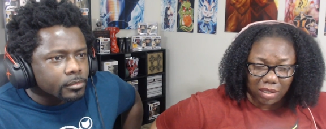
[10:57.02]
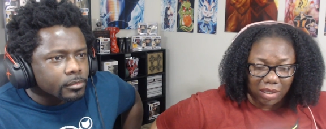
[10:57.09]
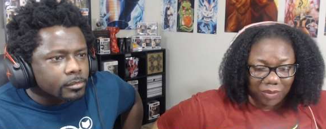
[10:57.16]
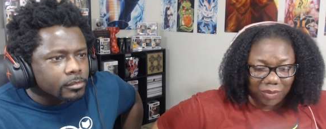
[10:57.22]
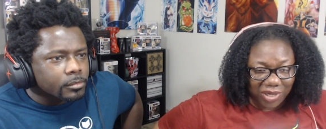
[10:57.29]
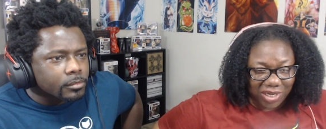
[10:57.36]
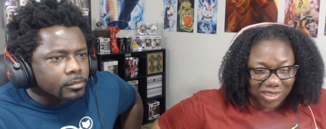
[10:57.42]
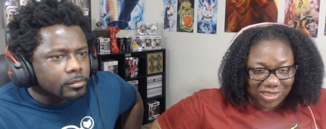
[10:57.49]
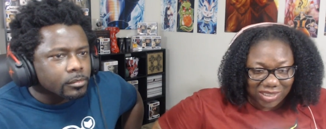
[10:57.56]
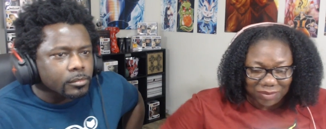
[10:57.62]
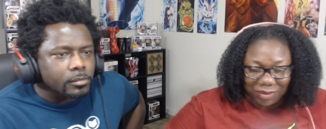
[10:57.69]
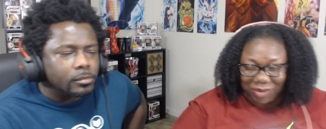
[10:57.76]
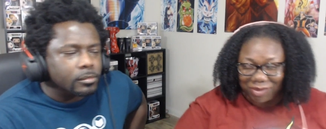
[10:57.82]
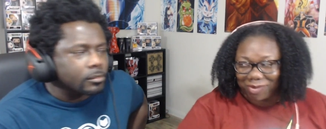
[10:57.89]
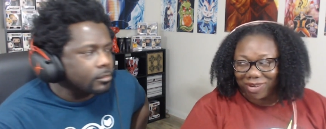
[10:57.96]
Speaker 1: But this shit
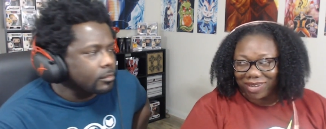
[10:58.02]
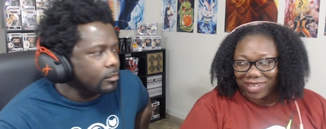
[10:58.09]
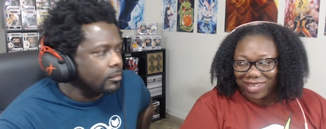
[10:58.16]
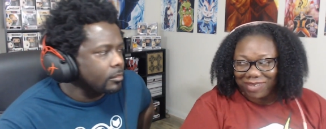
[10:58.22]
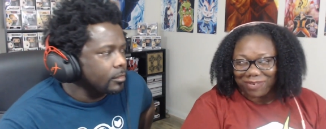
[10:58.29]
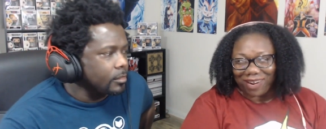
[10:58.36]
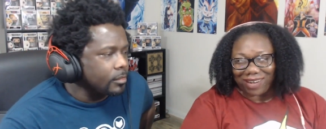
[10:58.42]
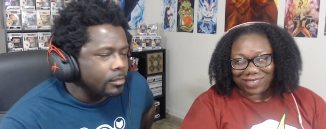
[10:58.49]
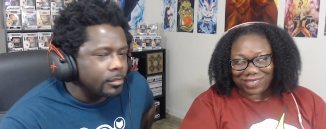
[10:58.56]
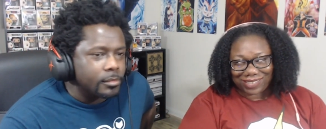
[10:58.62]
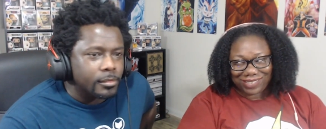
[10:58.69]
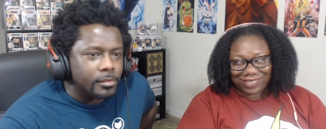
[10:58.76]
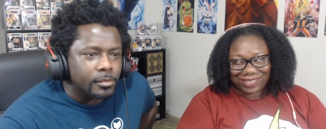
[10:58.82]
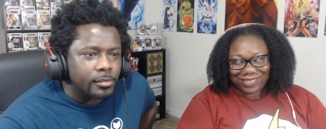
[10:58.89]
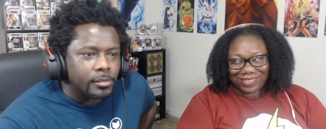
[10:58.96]
made me want to keep watching.
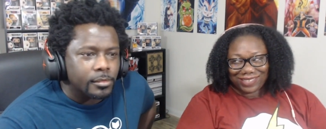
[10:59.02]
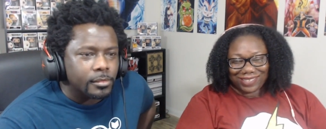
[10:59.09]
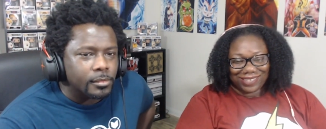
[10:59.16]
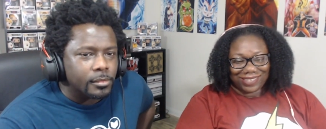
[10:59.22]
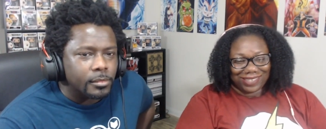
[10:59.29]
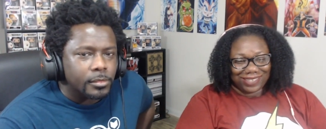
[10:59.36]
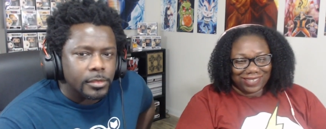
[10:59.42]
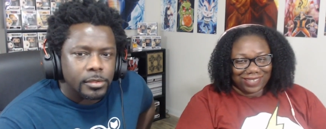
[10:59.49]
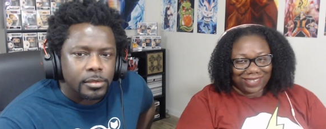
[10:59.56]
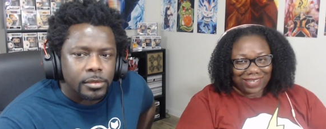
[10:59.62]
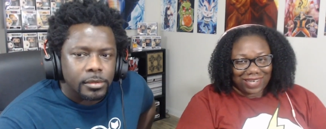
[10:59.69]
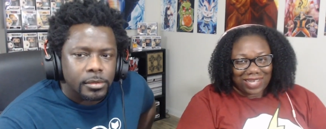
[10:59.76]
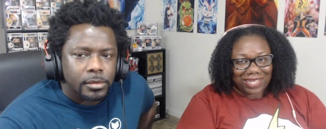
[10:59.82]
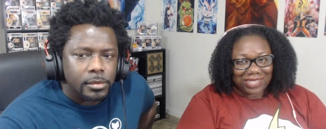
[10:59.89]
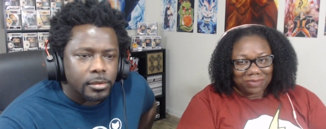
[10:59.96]

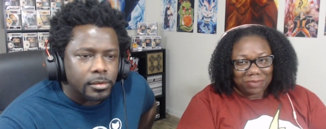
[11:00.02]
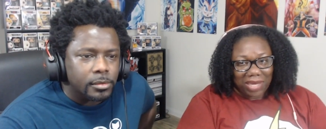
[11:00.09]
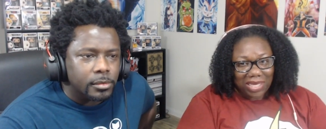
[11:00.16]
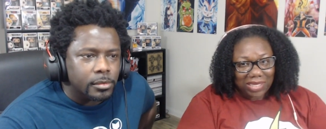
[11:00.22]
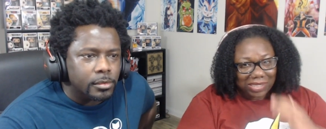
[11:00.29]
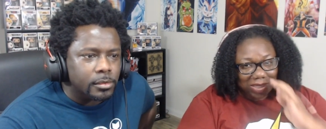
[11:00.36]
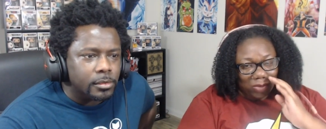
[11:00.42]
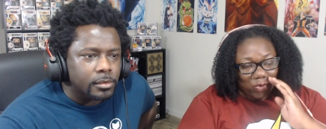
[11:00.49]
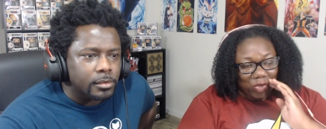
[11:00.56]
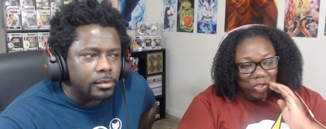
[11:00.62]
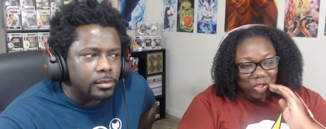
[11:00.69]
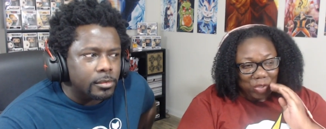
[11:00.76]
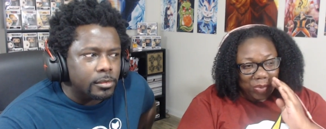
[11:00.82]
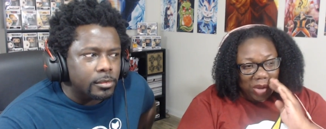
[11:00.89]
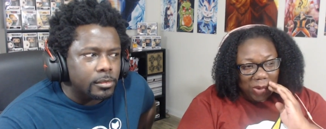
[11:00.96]
That's nasty. What's
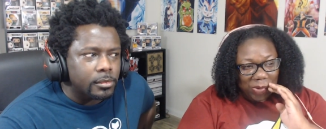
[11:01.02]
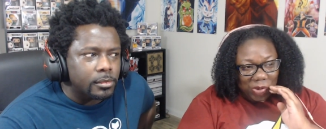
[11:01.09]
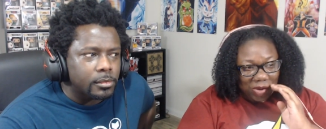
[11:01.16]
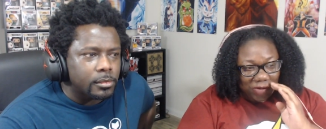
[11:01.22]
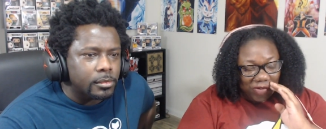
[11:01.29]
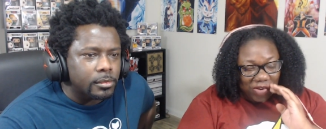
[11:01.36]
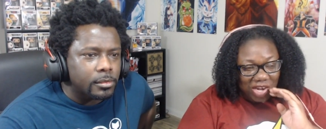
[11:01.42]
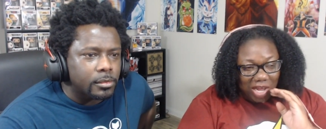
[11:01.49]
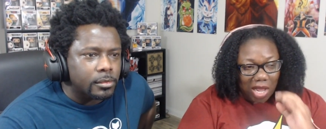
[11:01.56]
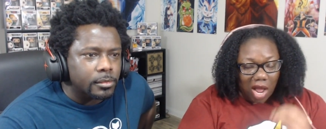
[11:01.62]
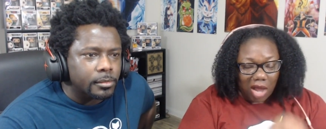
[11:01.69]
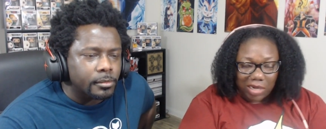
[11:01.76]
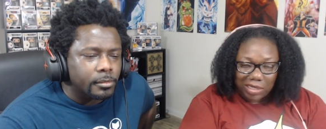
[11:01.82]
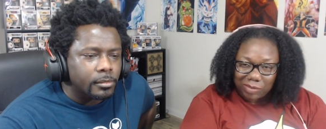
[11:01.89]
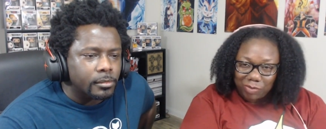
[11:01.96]
she popping up on that calling this